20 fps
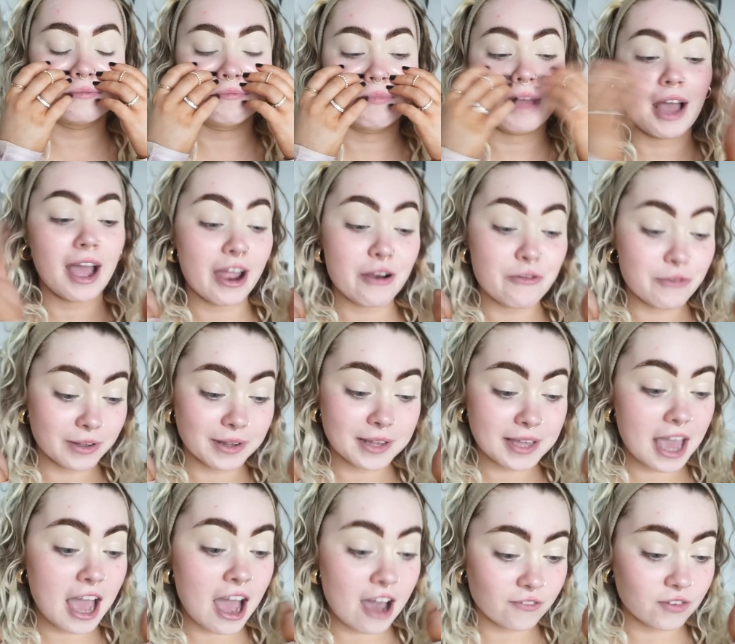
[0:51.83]
I really
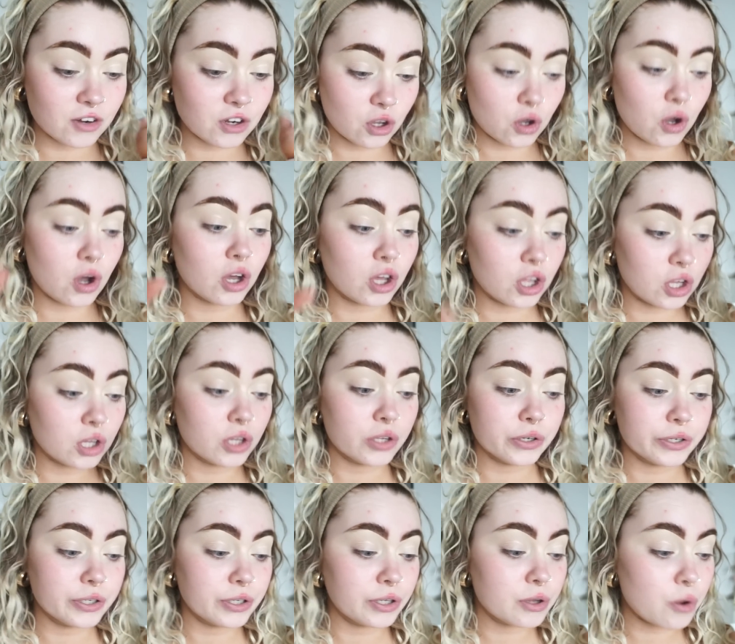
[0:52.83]
haven't got a
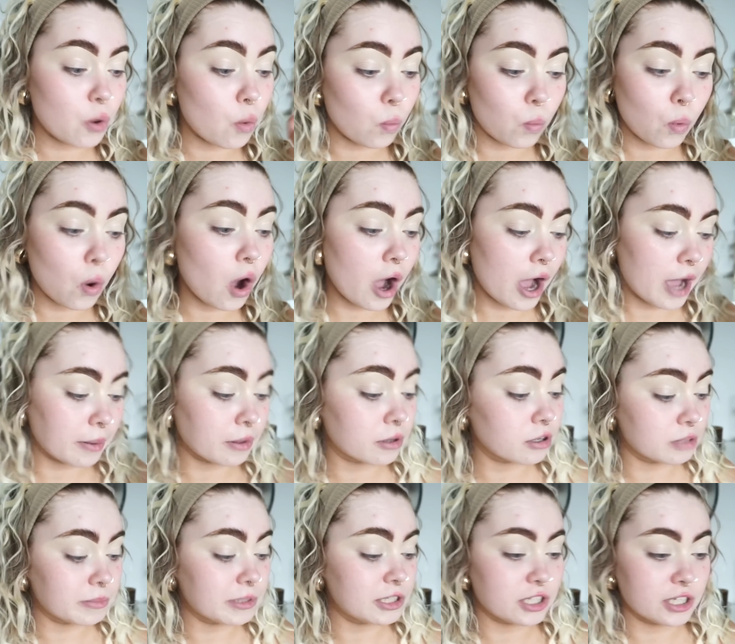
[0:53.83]
clue what I'm going
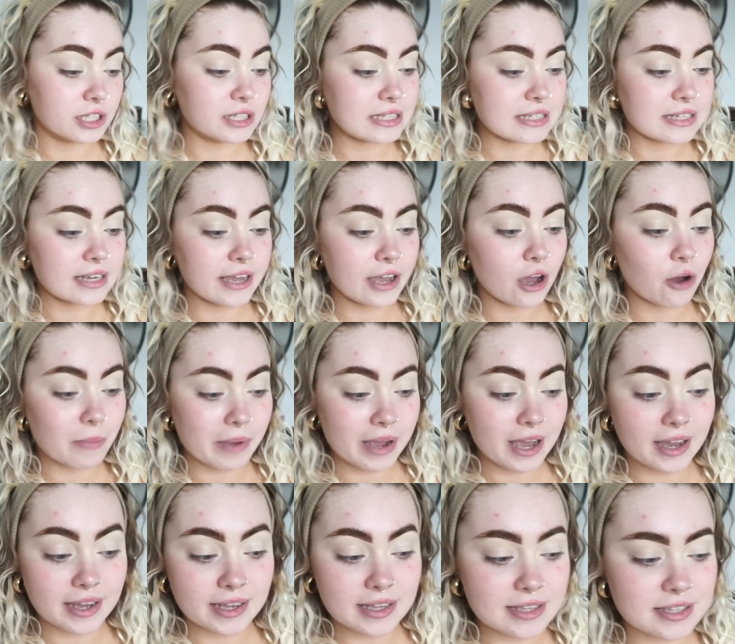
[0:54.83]
to be doing today on my
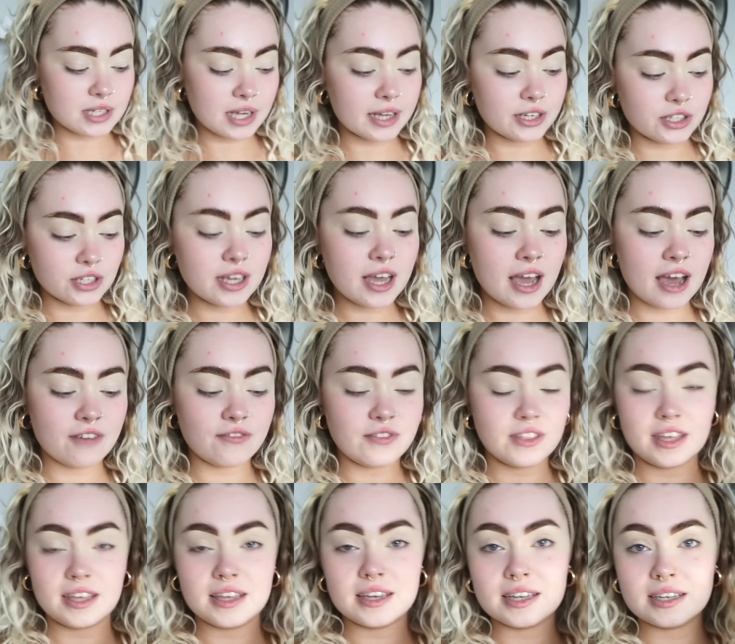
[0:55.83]
eyes. I do have
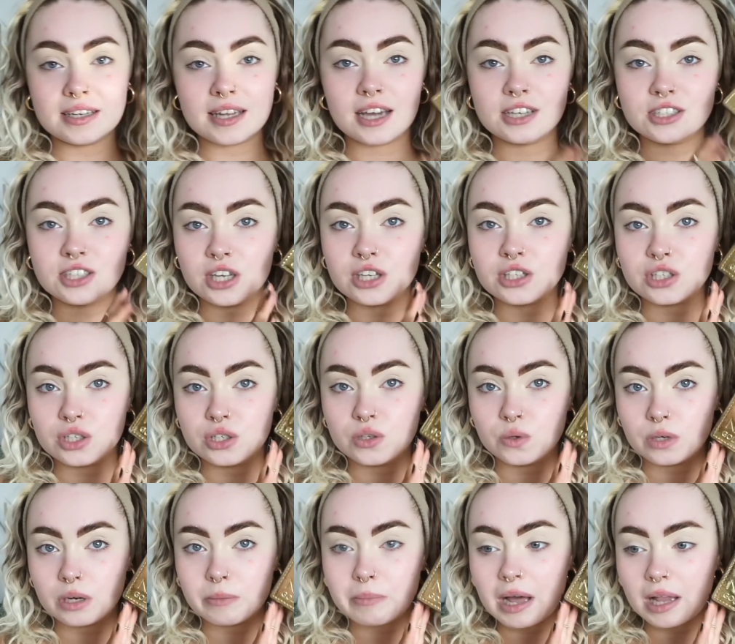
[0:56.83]
the Natasha
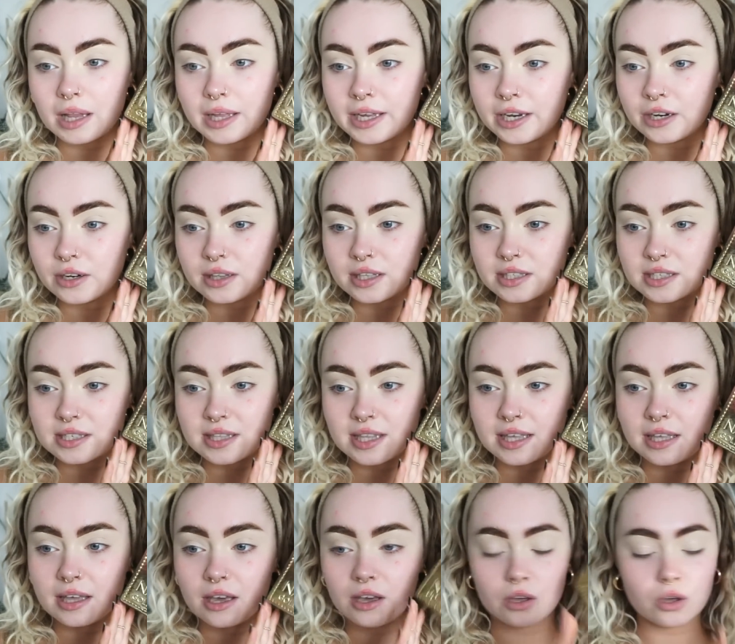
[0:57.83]
Denona palette here. This is
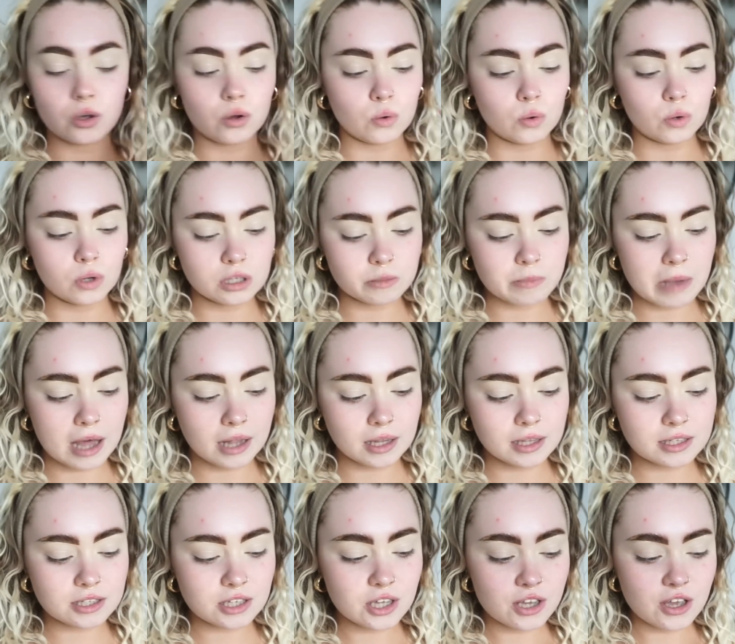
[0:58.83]
the gold
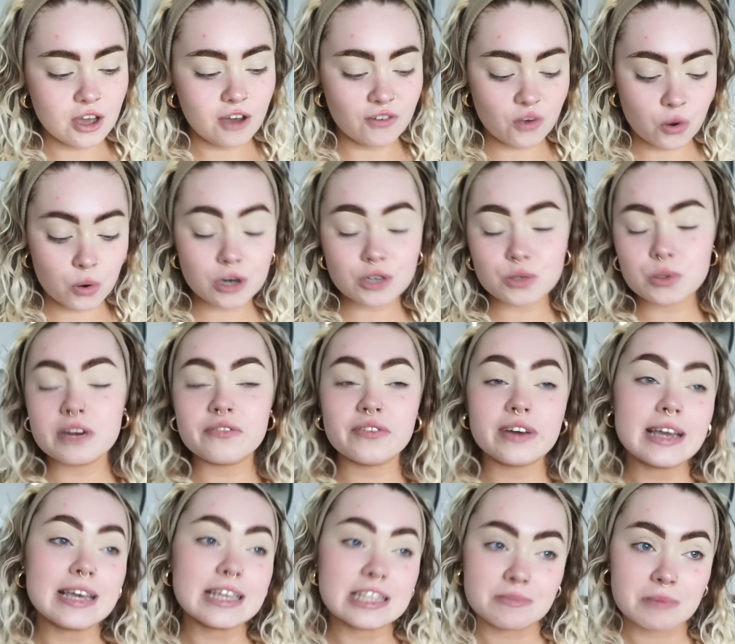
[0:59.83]
palette. Of course, whenever
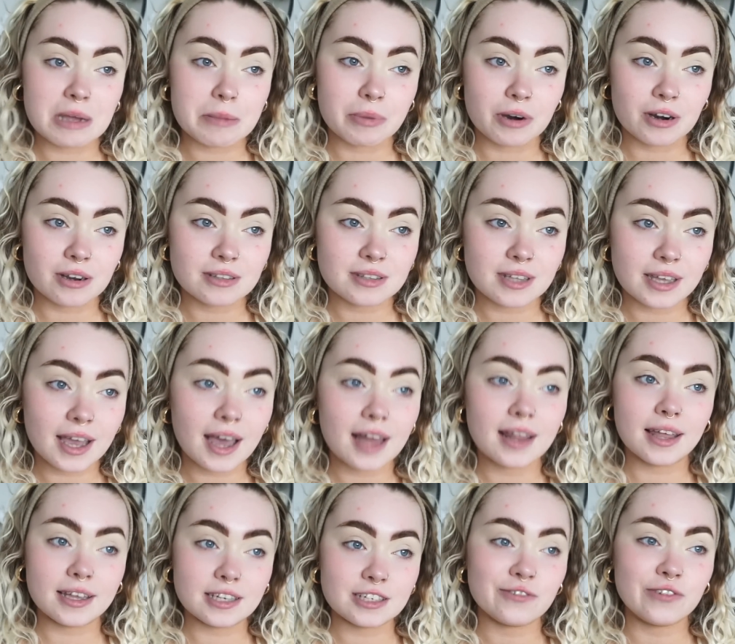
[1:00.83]
it is my birthday, I
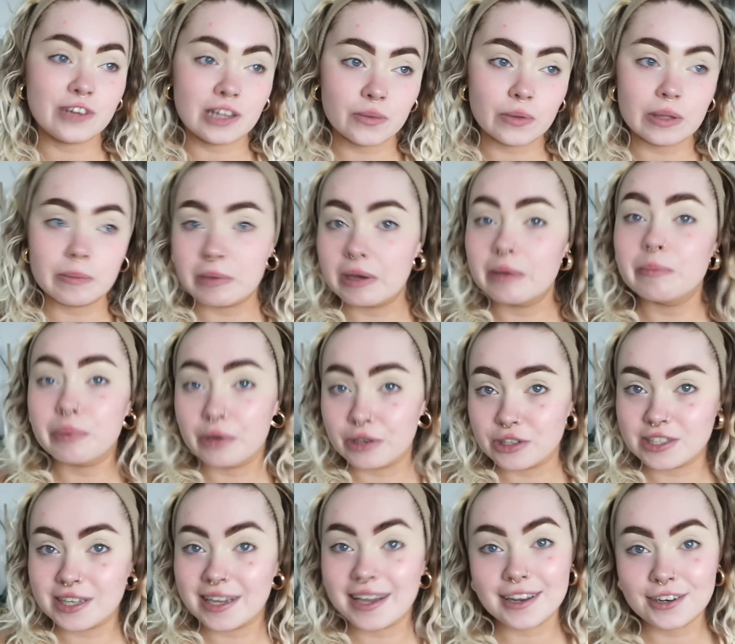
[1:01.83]
like to feel a wee bit
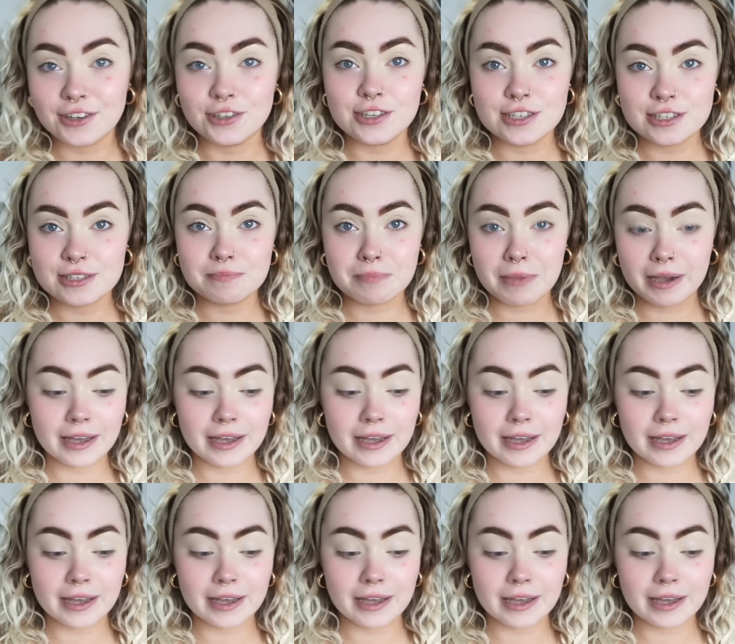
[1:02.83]
bougie and use my